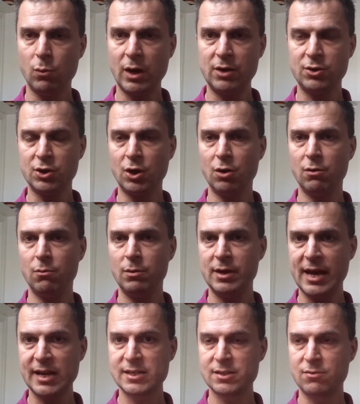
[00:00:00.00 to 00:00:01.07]
where to go
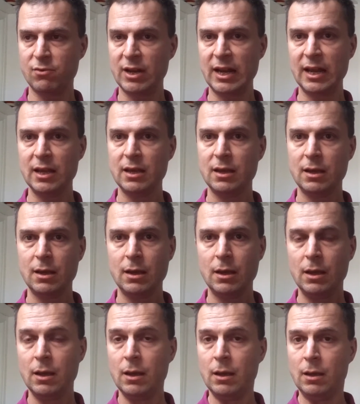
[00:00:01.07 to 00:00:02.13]
next, really.
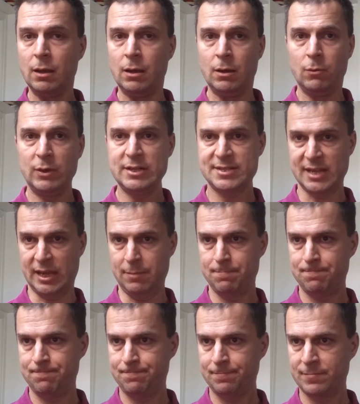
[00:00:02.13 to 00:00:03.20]
We'll see.
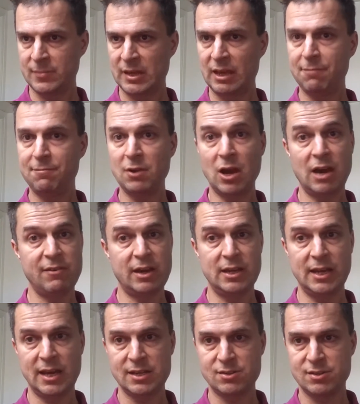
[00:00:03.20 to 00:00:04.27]
If you have
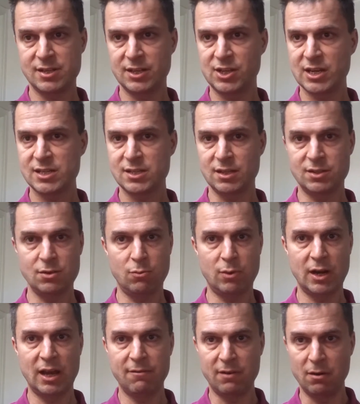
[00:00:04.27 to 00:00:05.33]
ideas or suggestions or
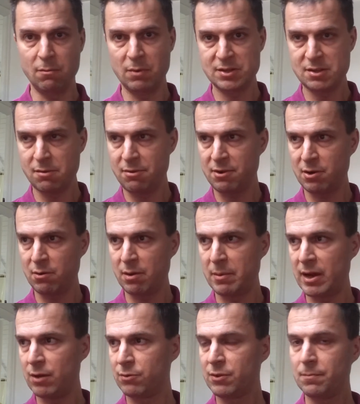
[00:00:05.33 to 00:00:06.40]
whatever, throw
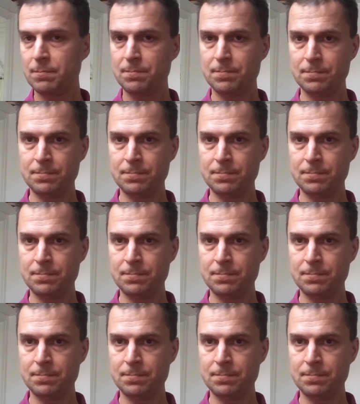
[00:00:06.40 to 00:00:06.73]
them out.